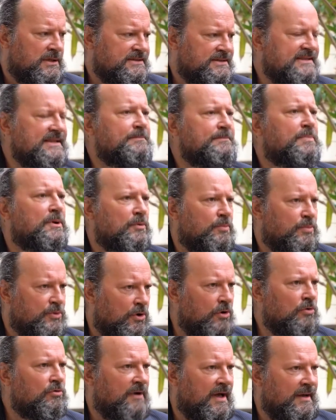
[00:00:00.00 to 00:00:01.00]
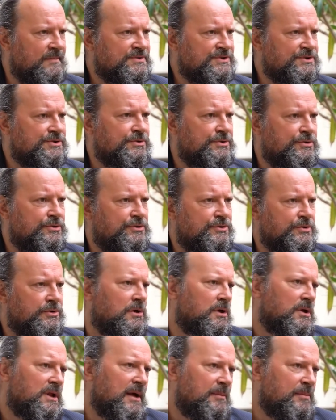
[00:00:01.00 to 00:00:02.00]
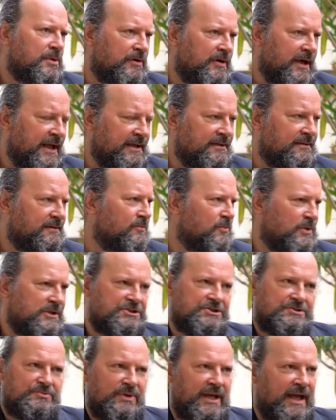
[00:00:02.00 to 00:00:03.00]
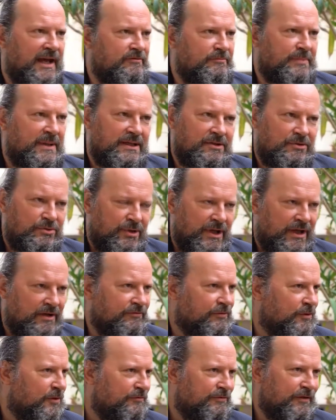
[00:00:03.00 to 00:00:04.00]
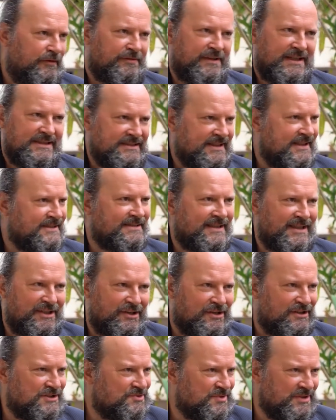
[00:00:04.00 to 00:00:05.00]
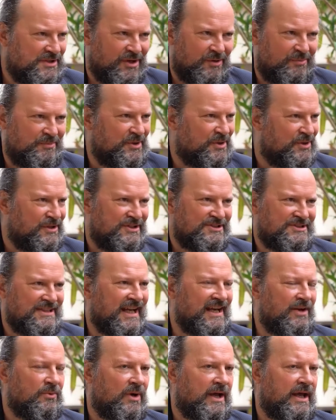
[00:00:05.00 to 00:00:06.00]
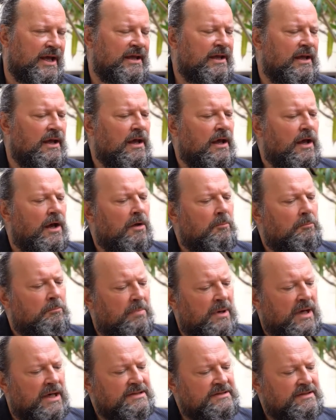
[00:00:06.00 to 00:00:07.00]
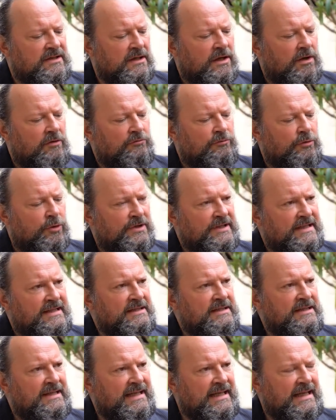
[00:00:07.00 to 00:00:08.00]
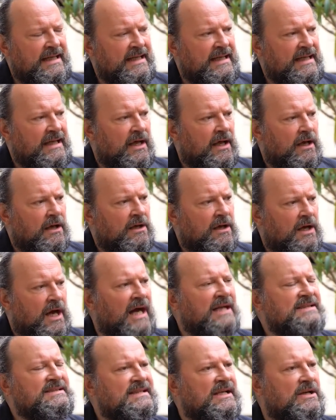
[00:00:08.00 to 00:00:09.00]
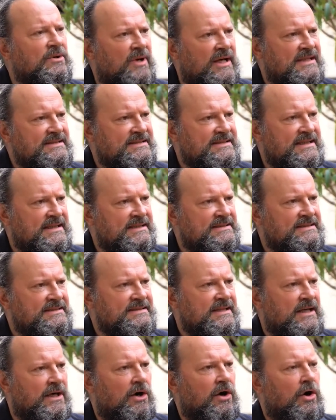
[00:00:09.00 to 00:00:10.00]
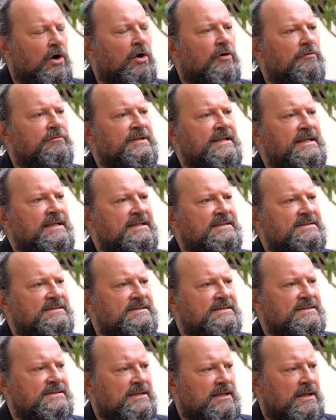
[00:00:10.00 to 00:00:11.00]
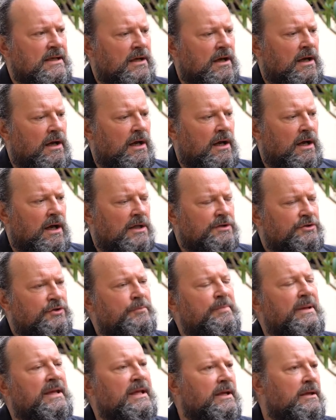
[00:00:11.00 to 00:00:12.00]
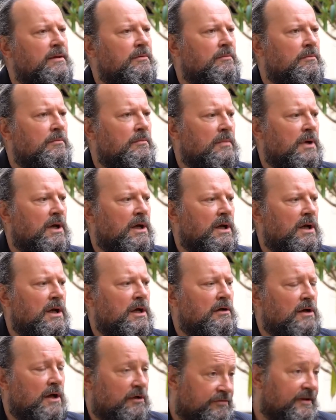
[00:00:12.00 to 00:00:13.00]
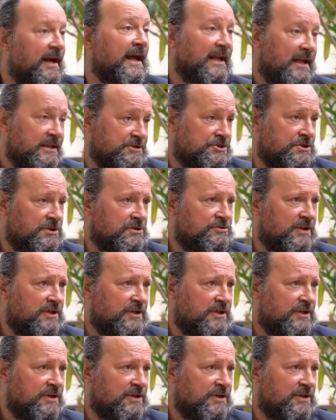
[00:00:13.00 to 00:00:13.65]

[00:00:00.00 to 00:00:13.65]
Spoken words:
simple programs to collaborate, which we have been doing for 50, 60 years with computers anyway, but for the consequences of these to be a financial